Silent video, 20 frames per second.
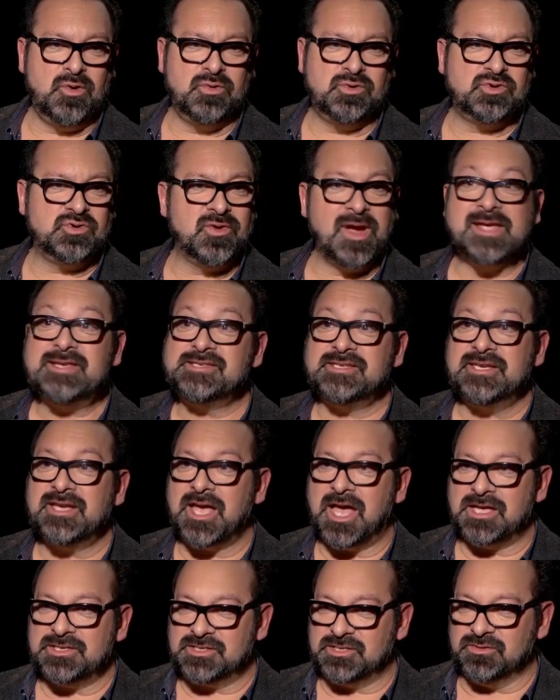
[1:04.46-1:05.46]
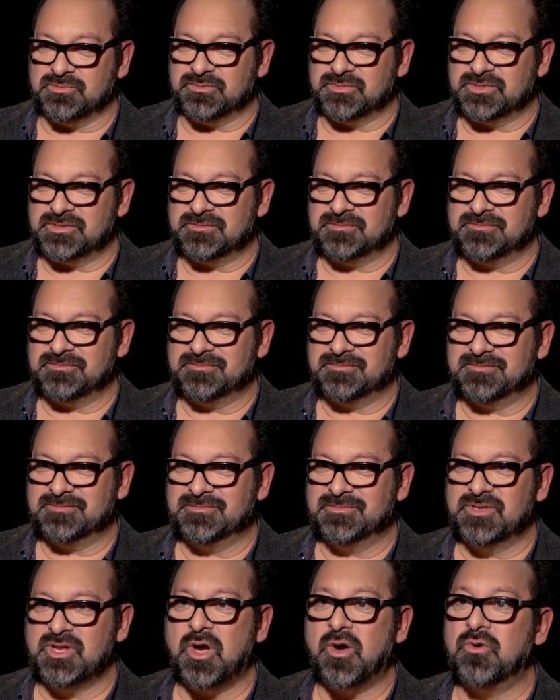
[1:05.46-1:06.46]
crazy costumes,
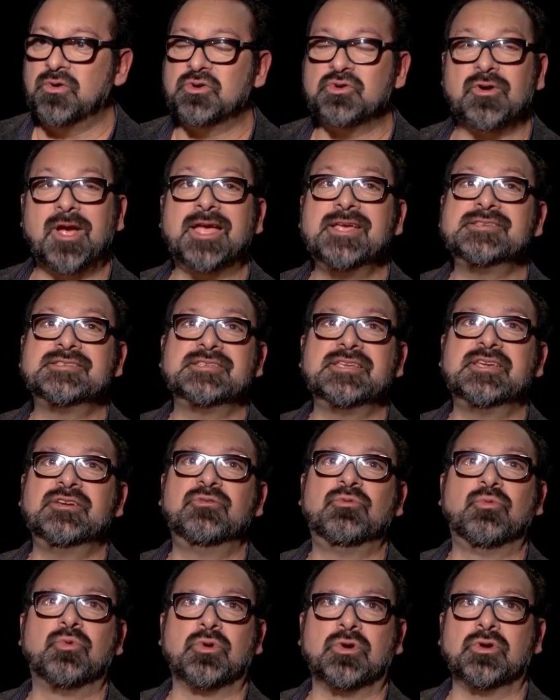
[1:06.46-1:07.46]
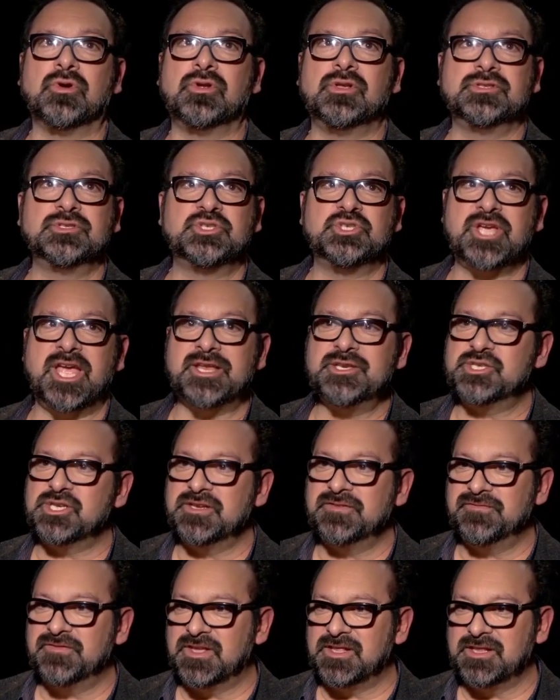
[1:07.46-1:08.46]
no crazy
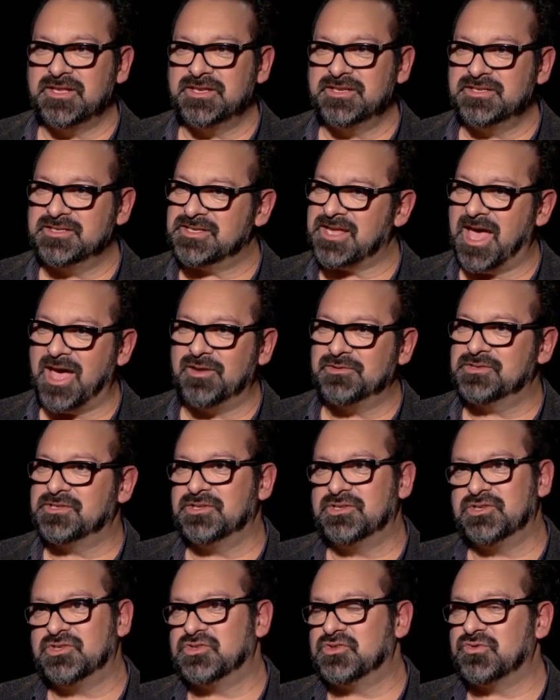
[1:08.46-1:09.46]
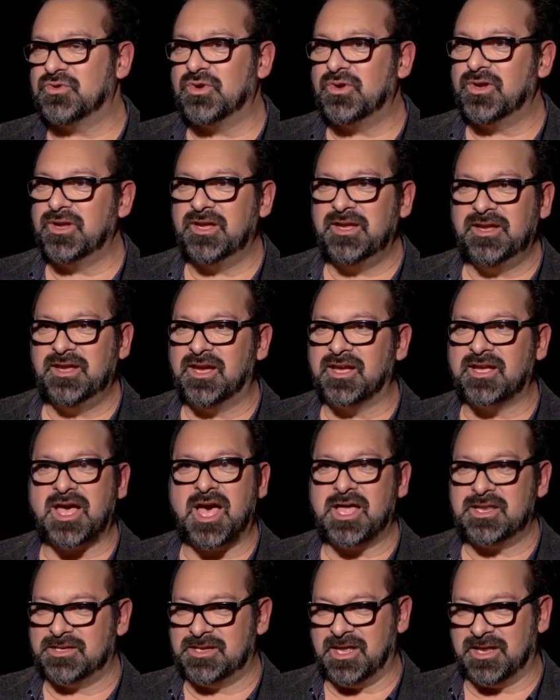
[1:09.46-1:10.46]
world-changing villains out to destroy a
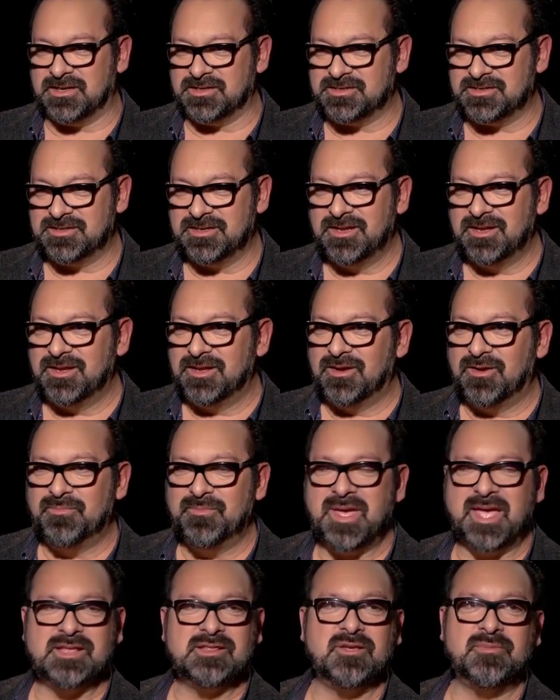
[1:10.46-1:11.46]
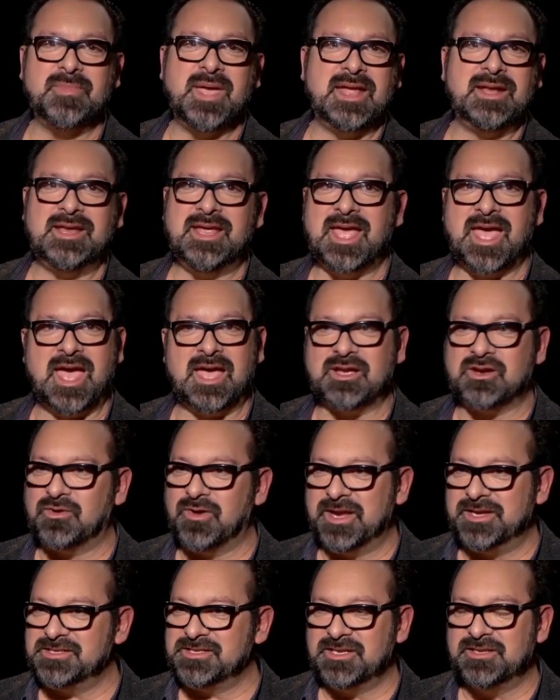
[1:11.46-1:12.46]
continent, megalomaniac,
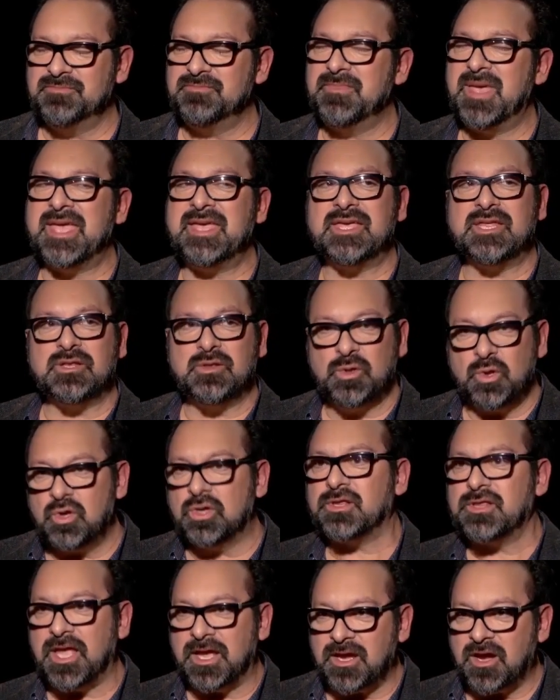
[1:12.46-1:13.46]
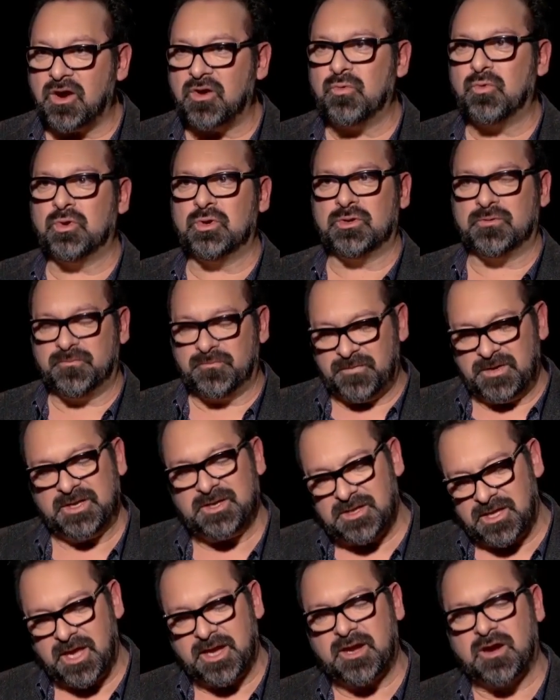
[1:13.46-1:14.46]
crazy. Make it look like our world,
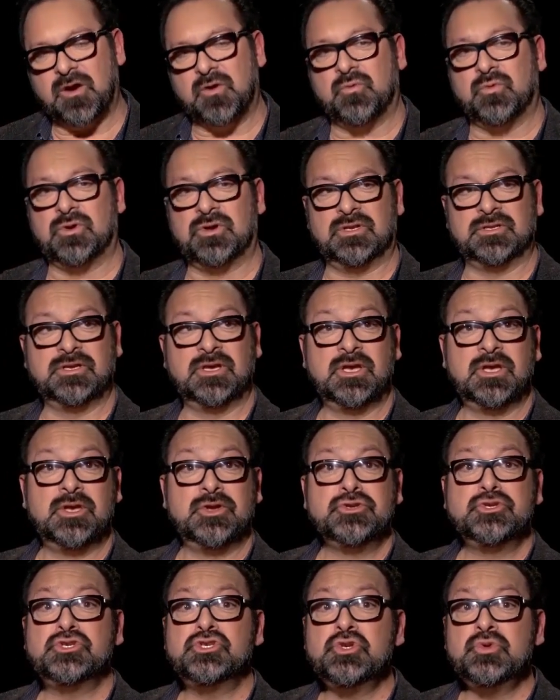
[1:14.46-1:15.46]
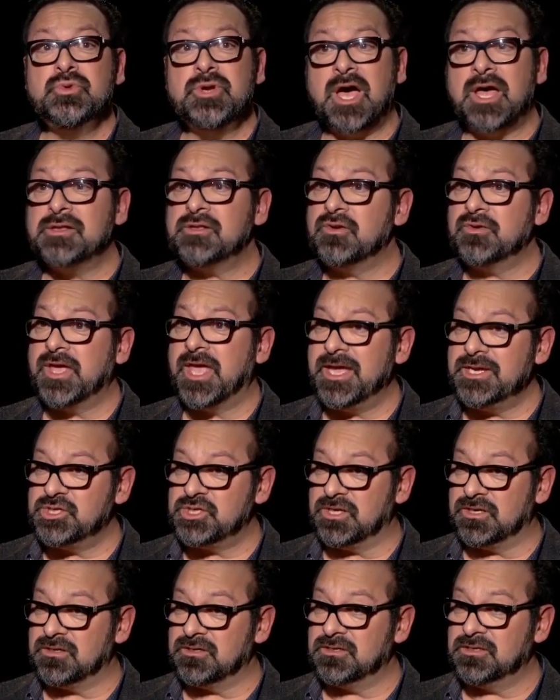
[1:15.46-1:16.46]
feel like our world. Shoot on
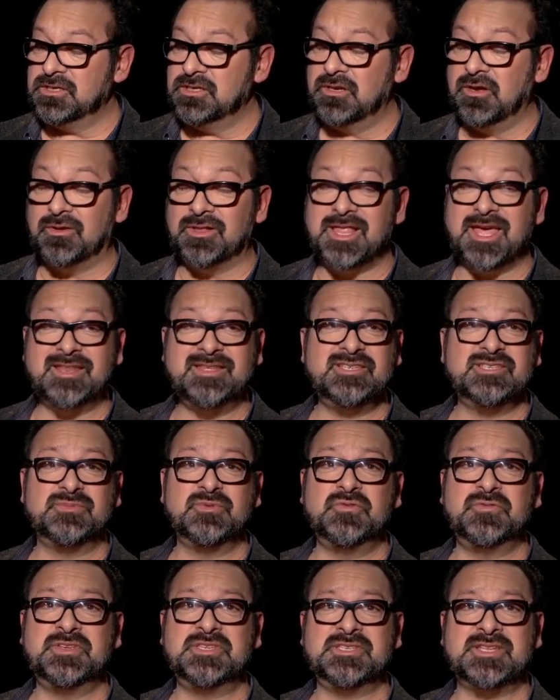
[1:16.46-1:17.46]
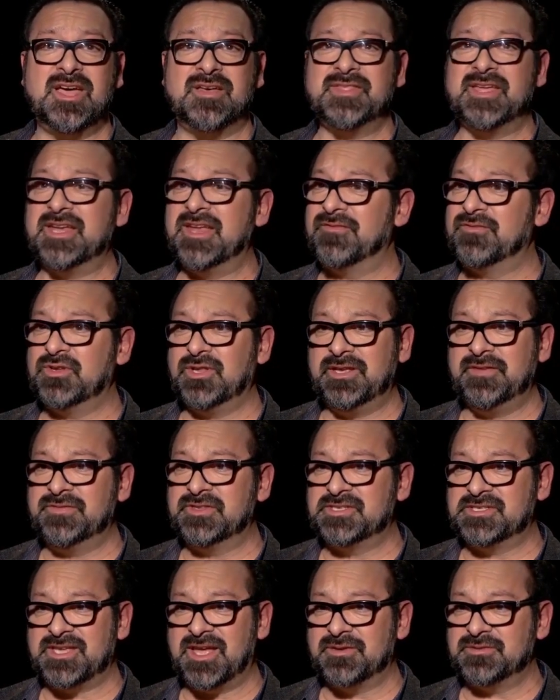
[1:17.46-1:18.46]
location. A lot of these movies now, they never leave
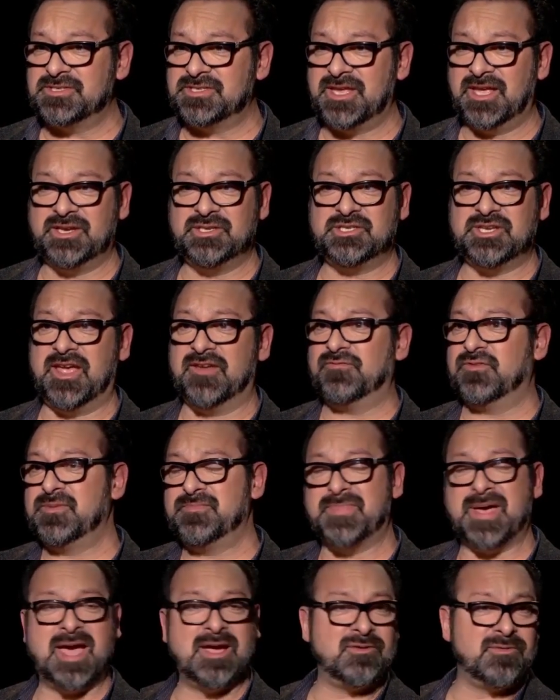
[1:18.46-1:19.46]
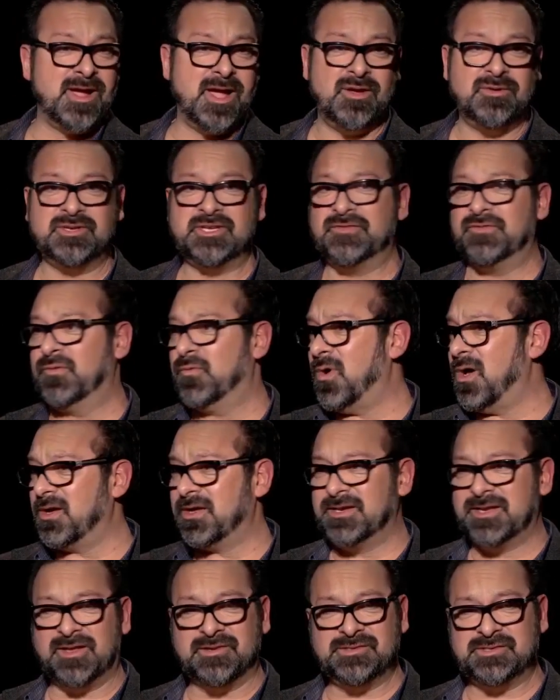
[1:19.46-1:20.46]
the soundstage. Every background, even
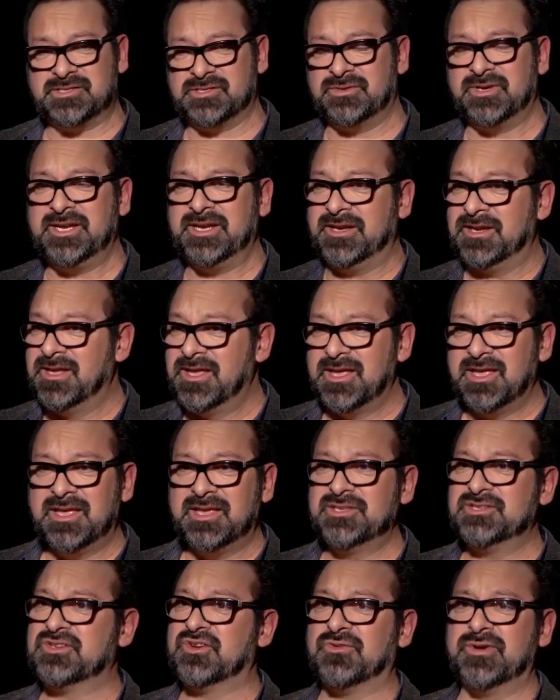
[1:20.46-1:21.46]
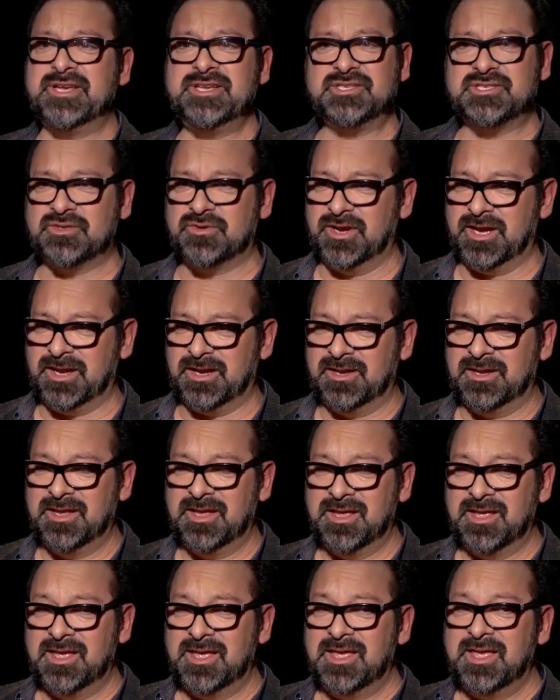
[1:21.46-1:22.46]
walking down the street, is green screen.
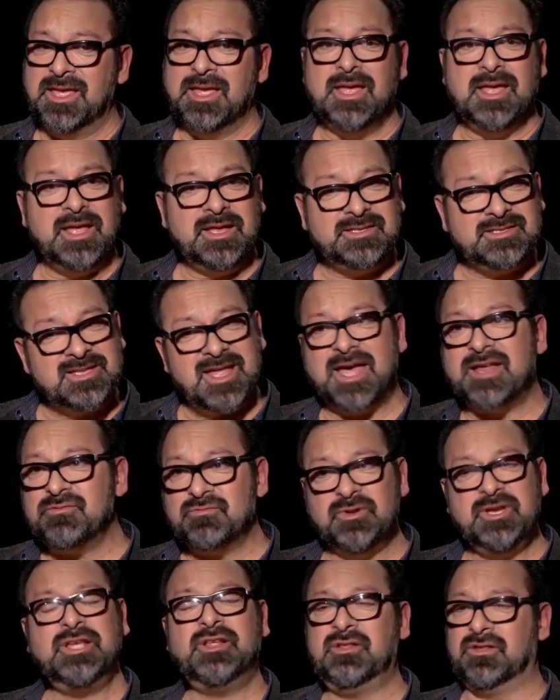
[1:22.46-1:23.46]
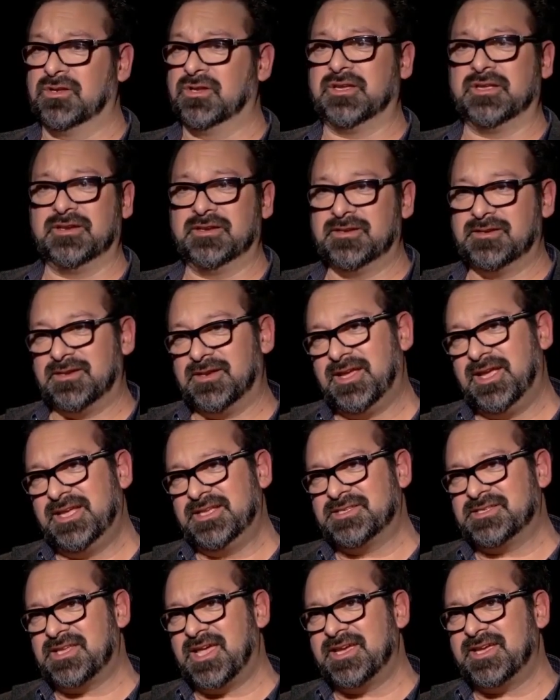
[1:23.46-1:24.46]
It's not real looking.
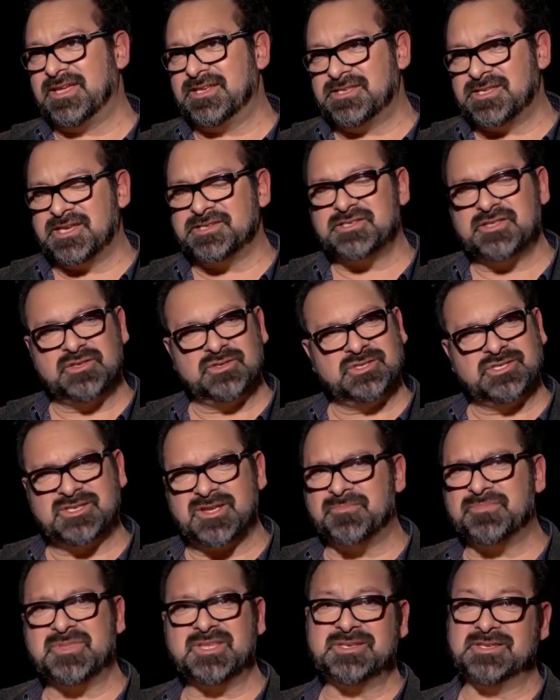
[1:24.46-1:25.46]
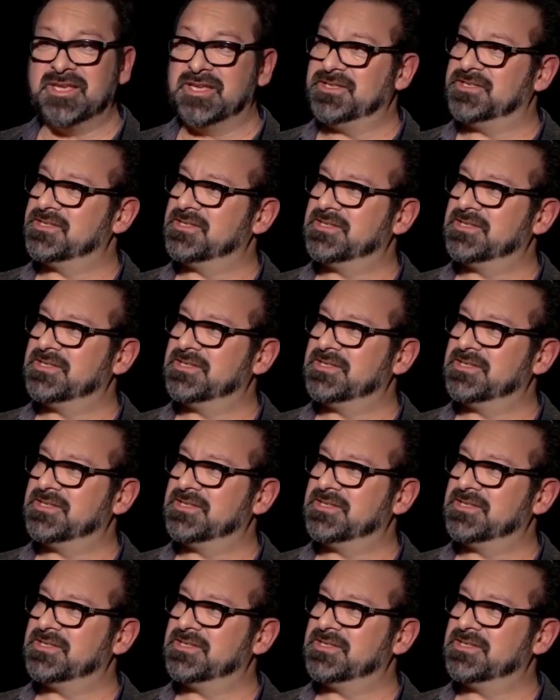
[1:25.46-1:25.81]
It's like it doesn't, there's something, it's